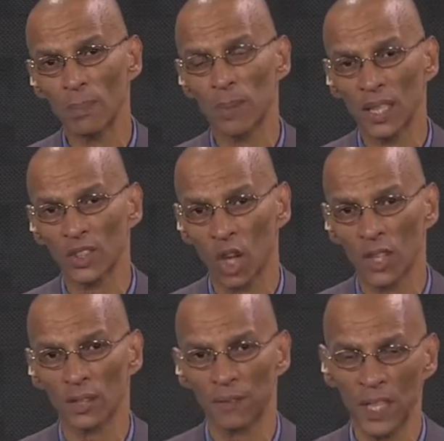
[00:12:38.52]
billion
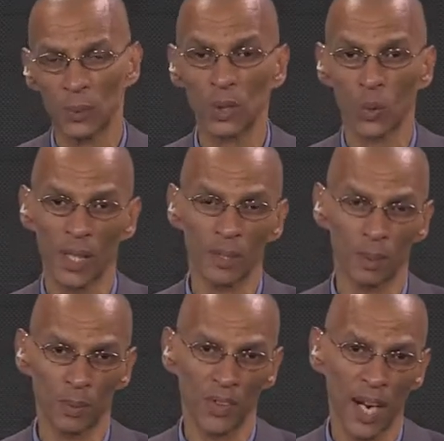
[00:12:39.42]
the Fed was willing to
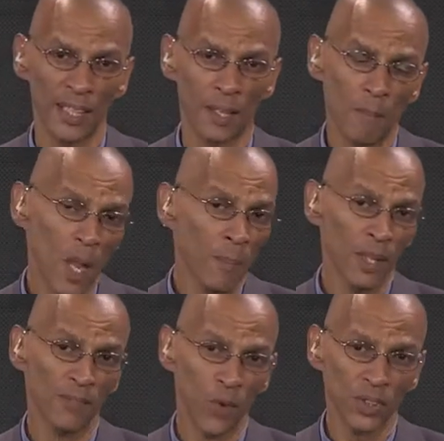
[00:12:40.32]
provide. But
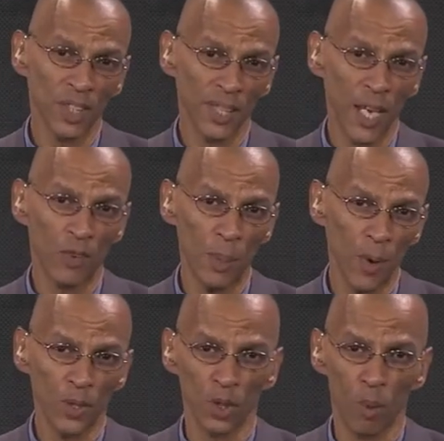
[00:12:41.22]
the 14-day
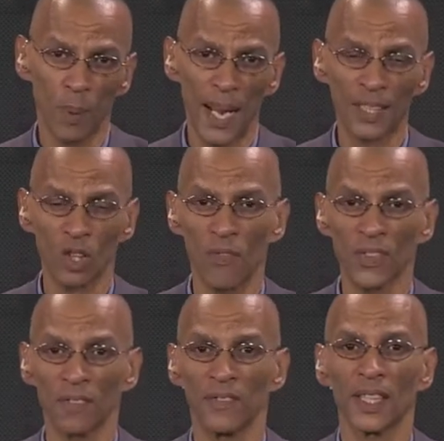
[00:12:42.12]
repo saw banks offer
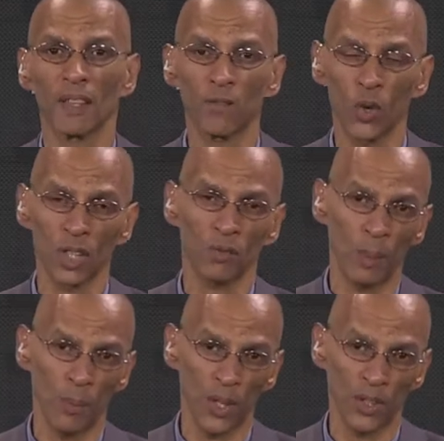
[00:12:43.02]
the Fed
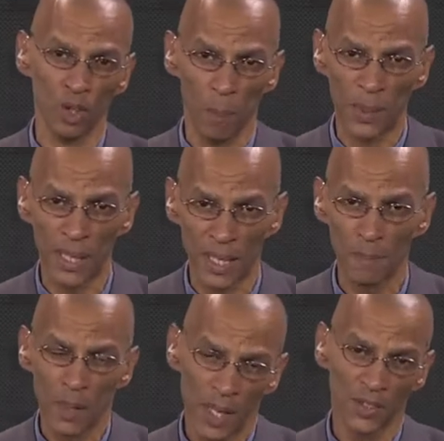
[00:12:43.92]
$43.2 billion
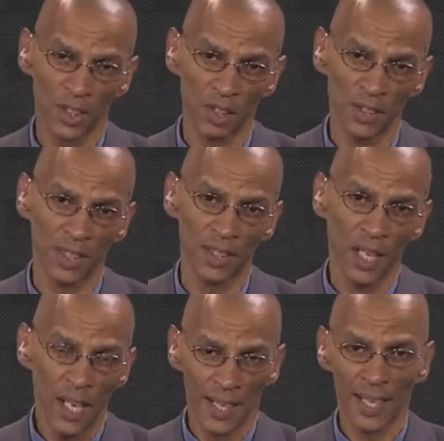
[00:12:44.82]
in securities
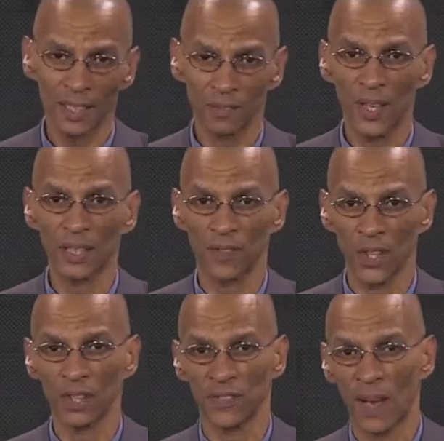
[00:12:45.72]
against the Fed's
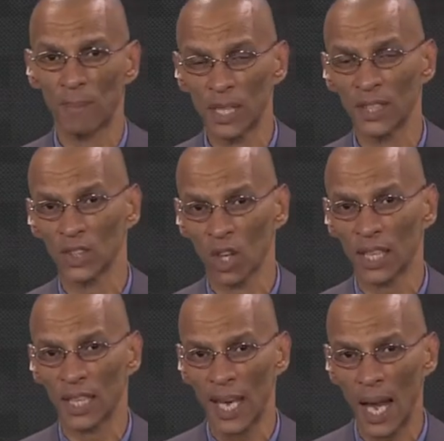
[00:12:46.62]
$35 billion
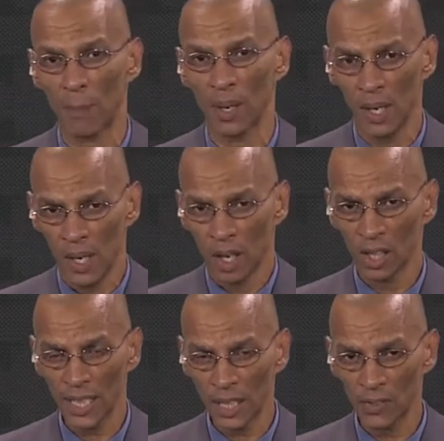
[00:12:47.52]
cap.
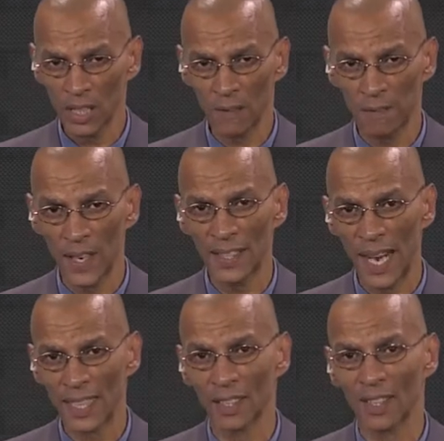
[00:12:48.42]
Collectively, the Fed
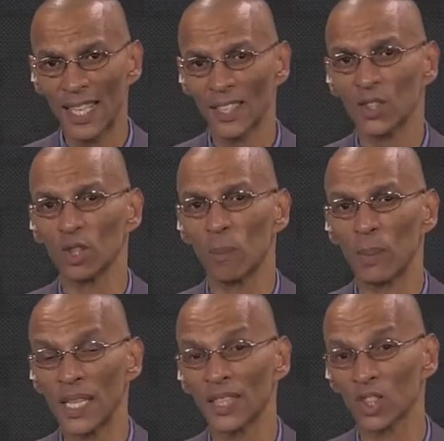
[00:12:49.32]
added $82
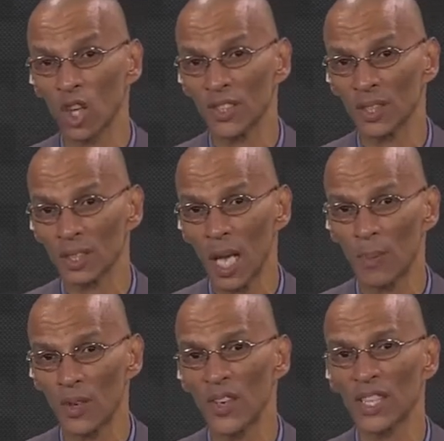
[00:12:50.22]
billion in
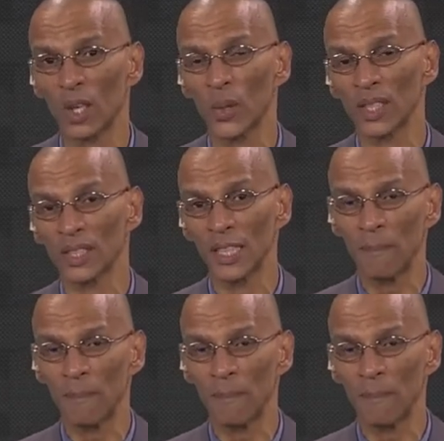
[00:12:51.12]
temporary liquidity